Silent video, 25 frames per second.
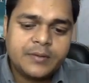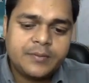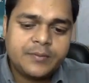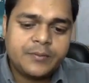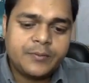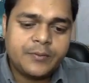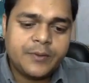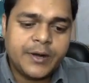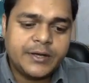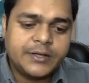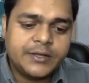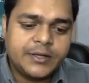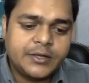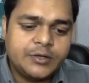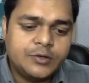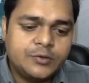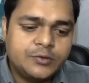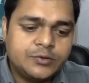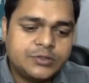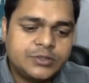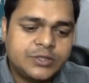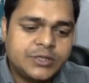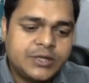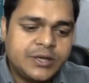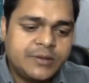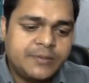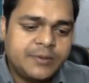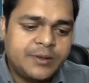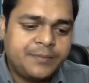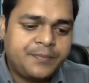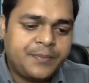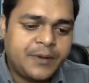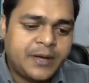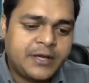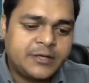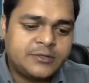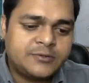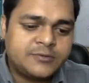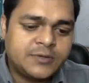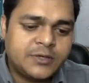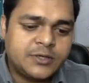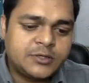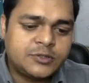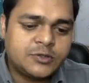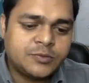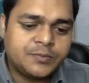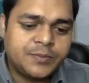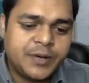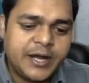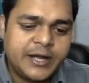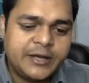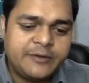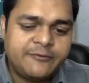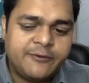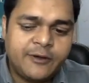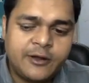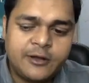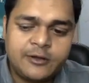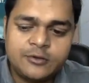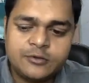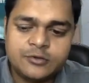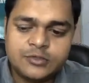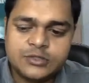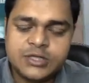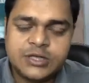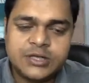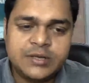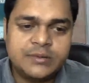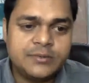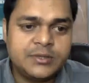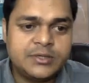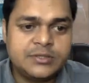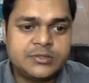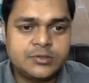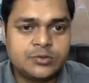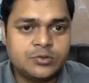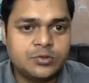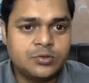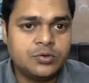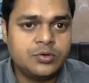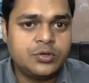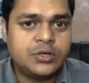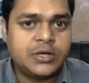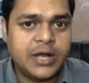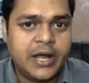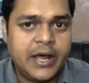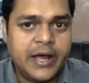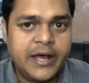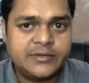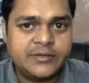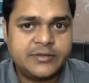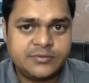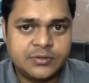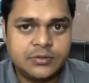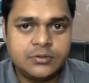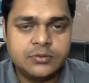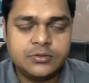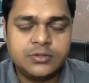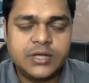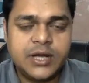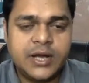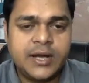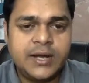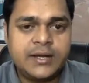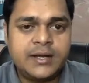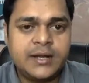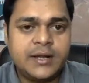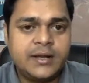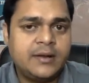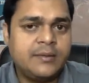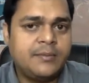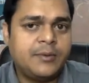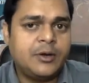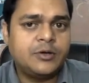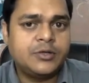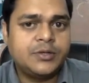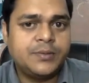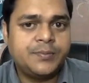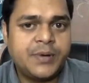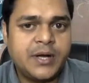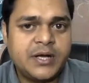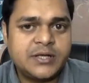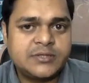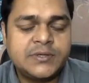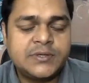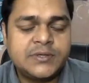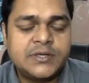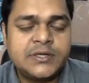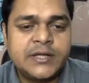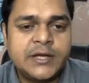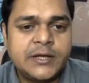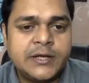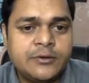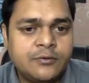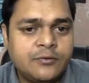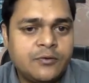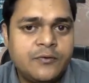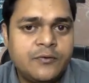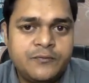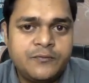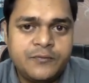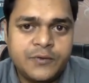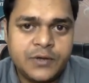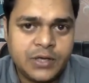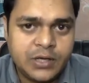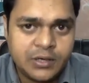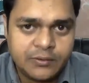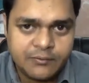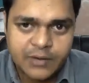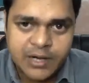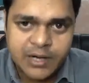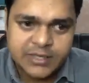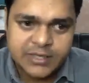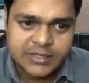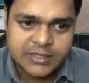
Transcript: Provide the username and password. So by default username is root, as we know that, and about the password that you configured while